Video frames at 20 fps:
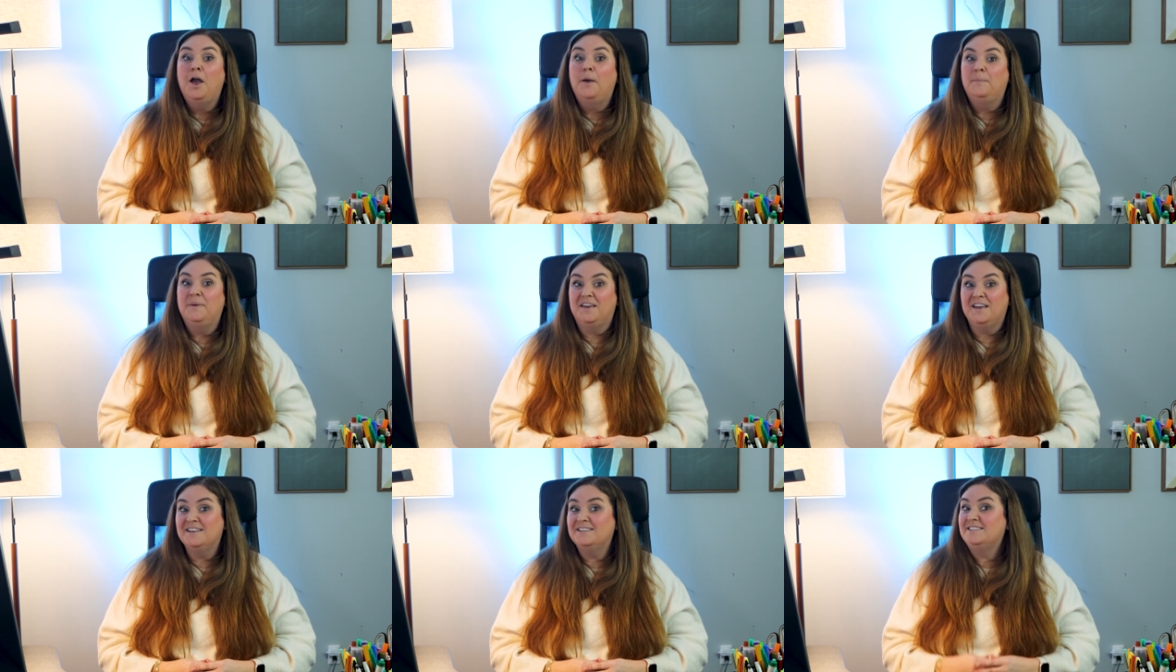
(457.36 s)

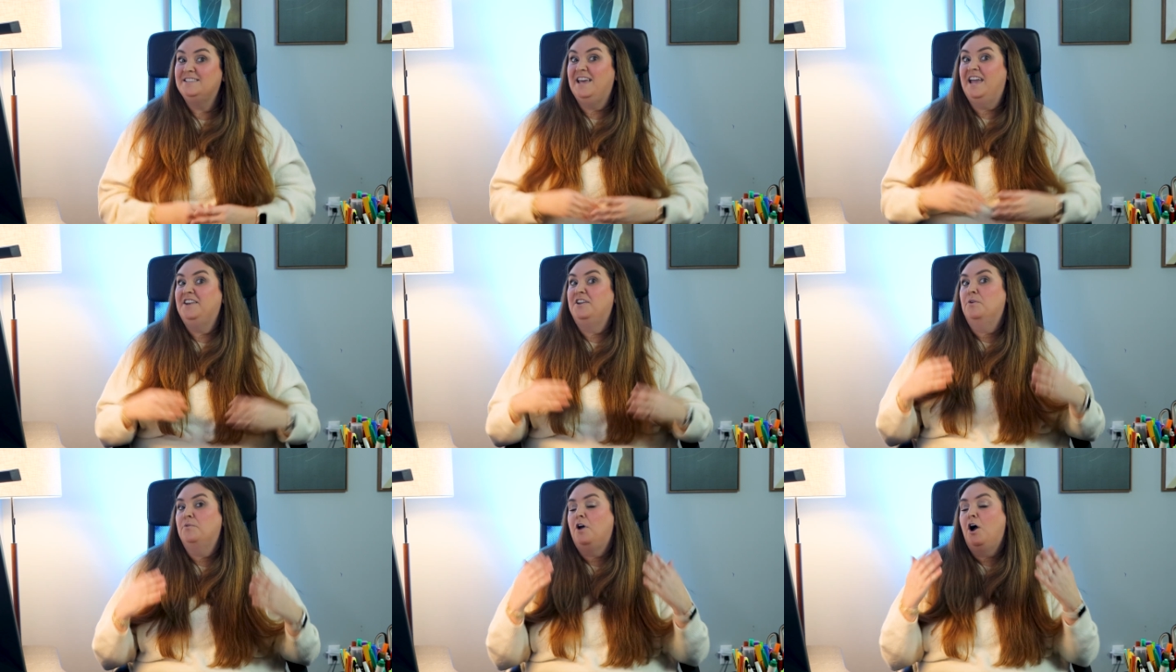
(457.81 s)
Because
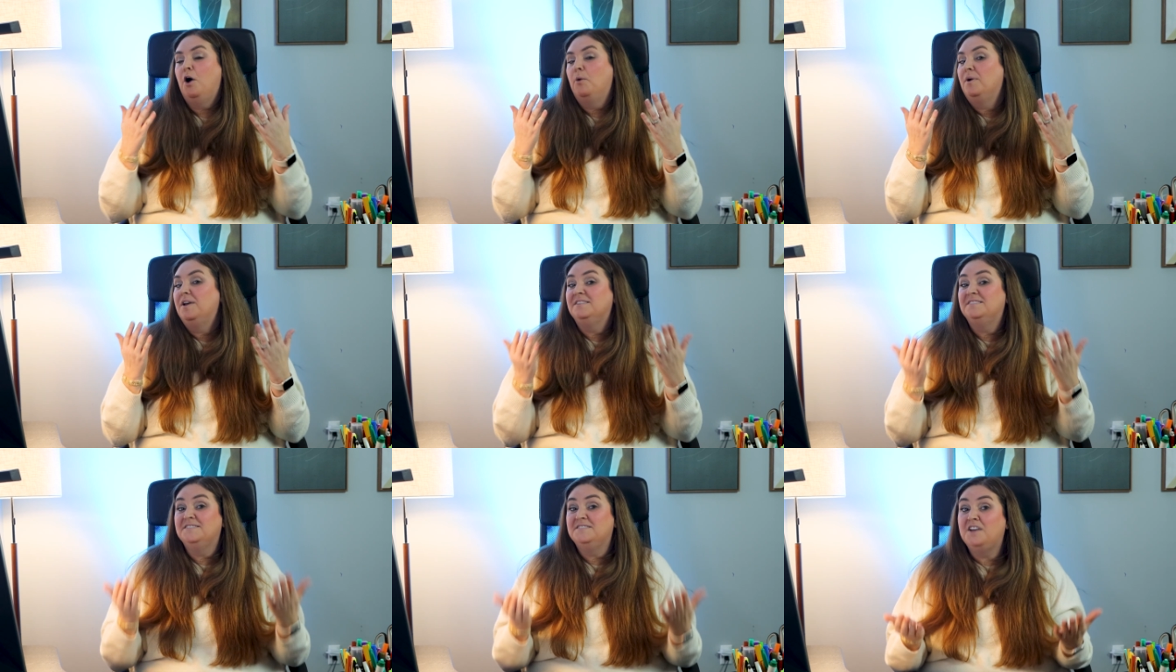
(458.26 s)
they don't
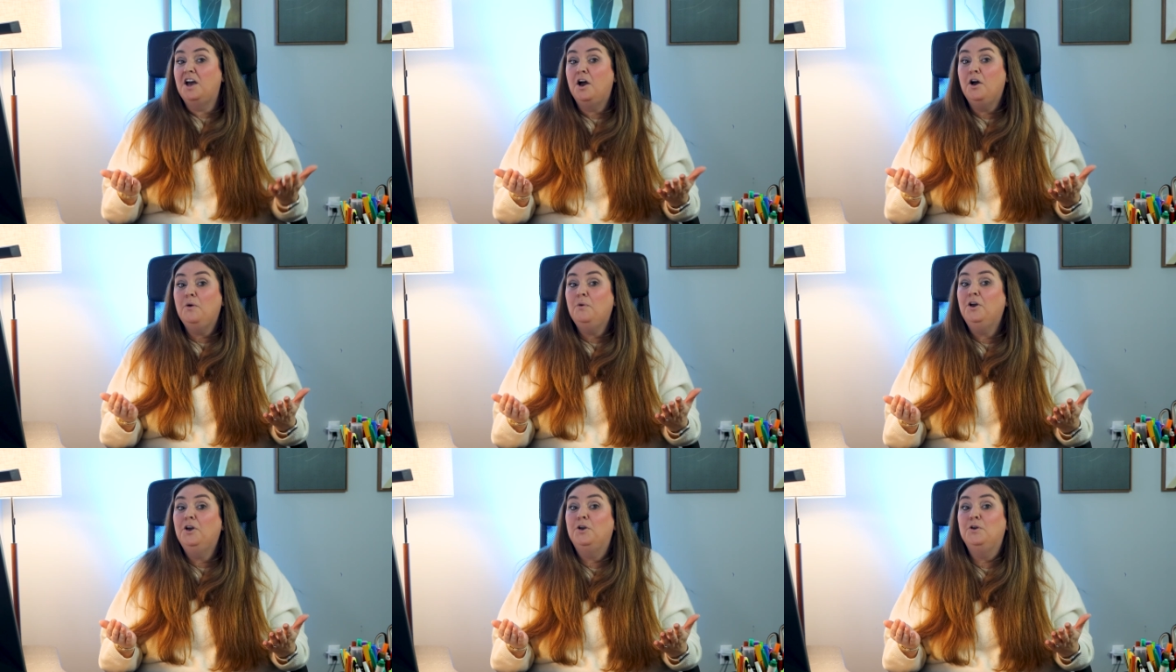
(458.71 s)
always
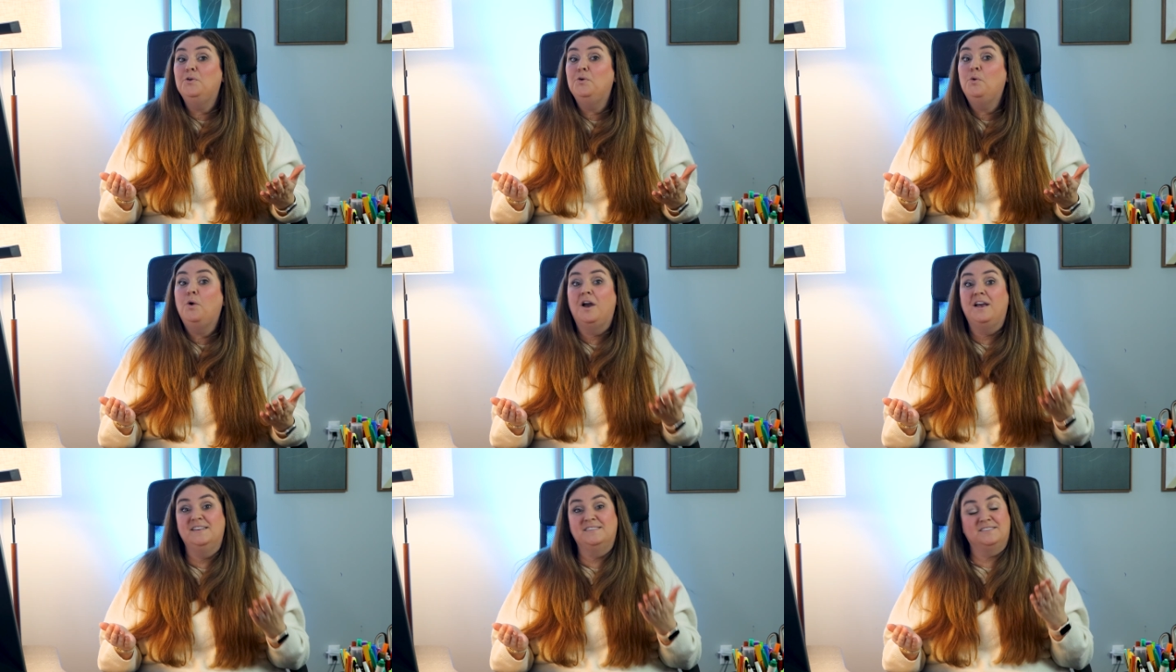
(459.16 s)
know
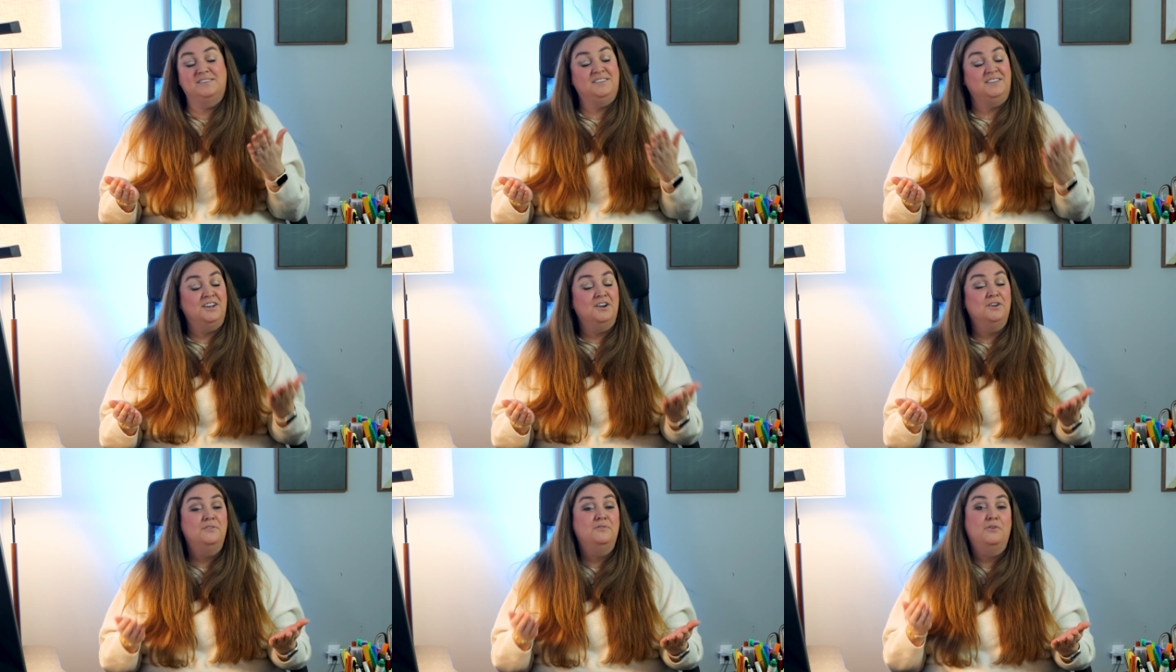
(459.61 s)
who is
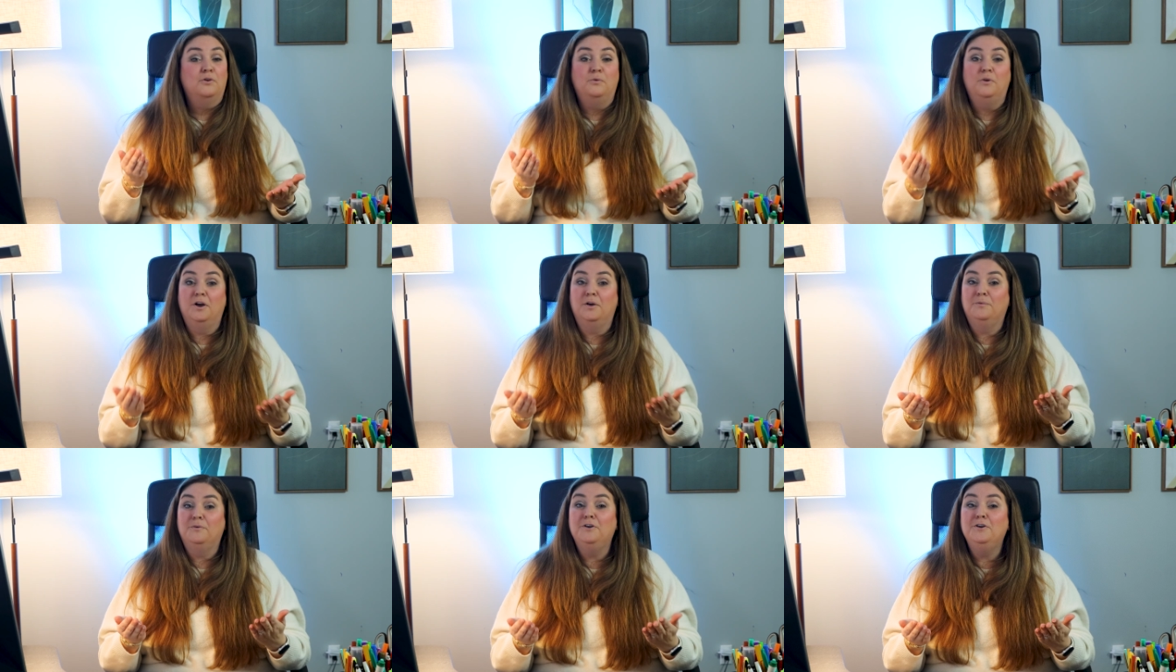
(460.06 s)
cleared for
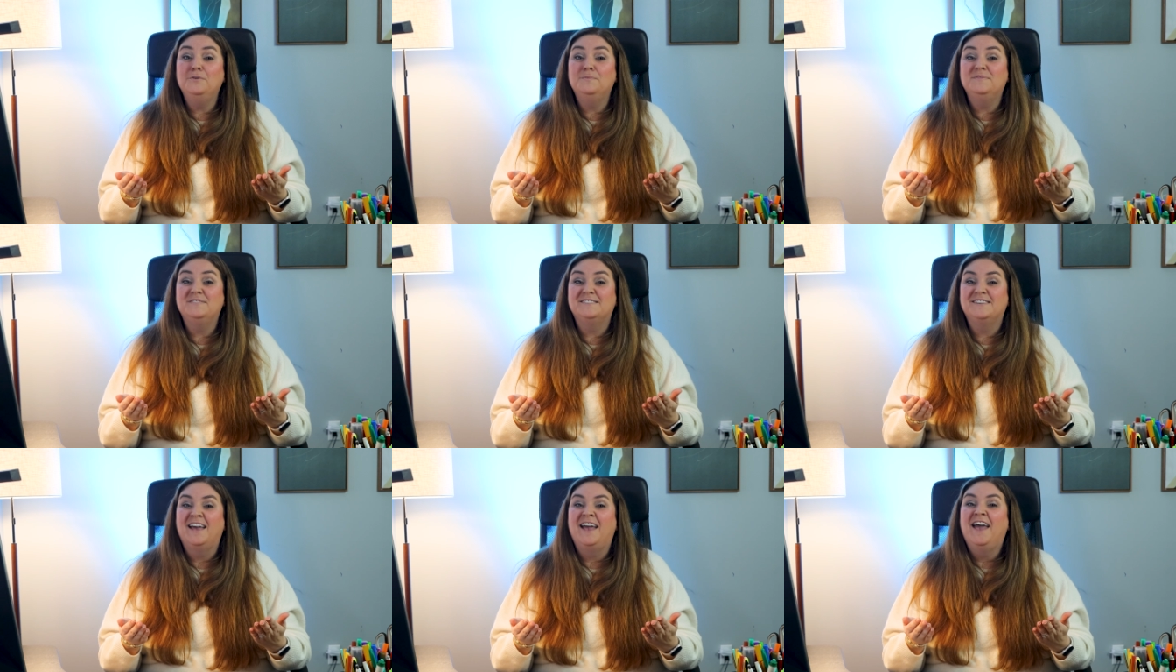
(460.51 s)
what
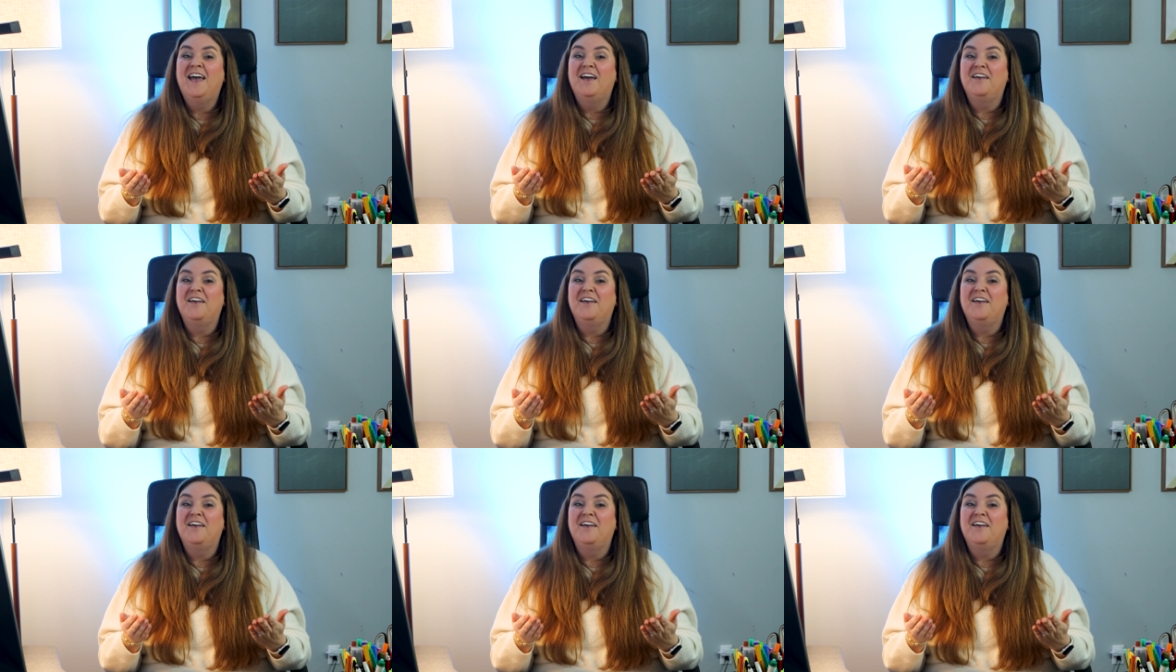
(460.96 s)
rooms,